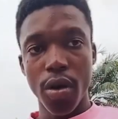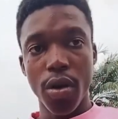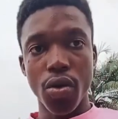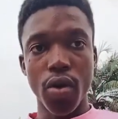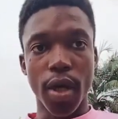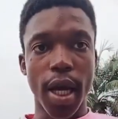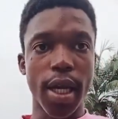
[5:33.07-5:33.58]

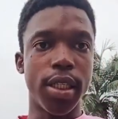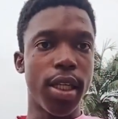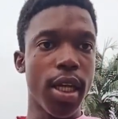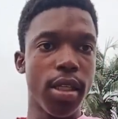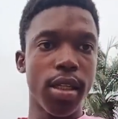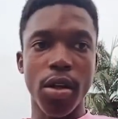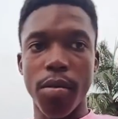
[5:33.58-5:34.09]
You can
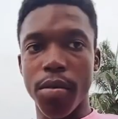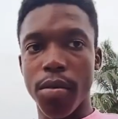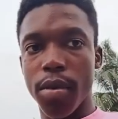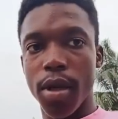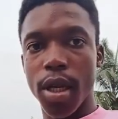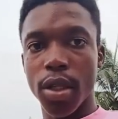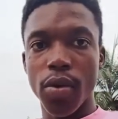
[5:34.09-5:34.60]
change some
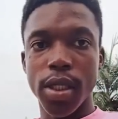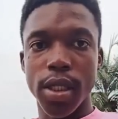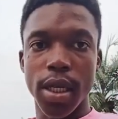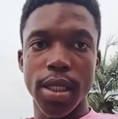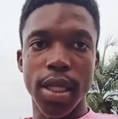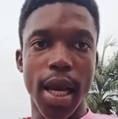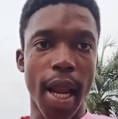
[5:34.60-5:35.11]
little
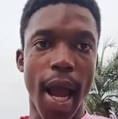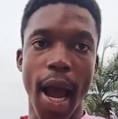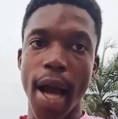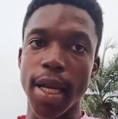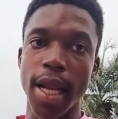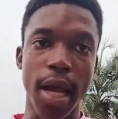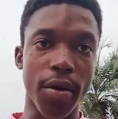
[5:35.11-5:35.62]
things and
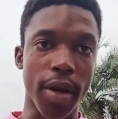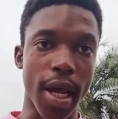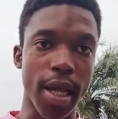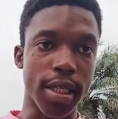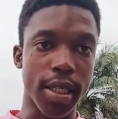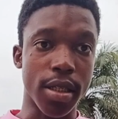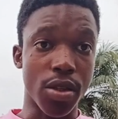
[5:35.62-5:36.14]
add another
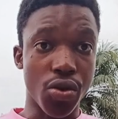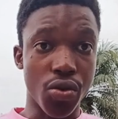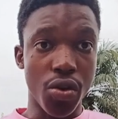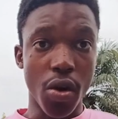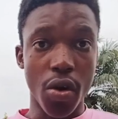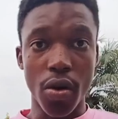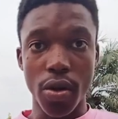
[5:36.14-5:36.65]
things to
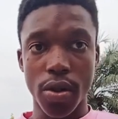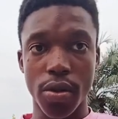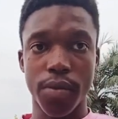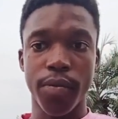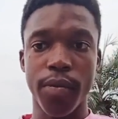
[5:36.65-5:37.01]
yours.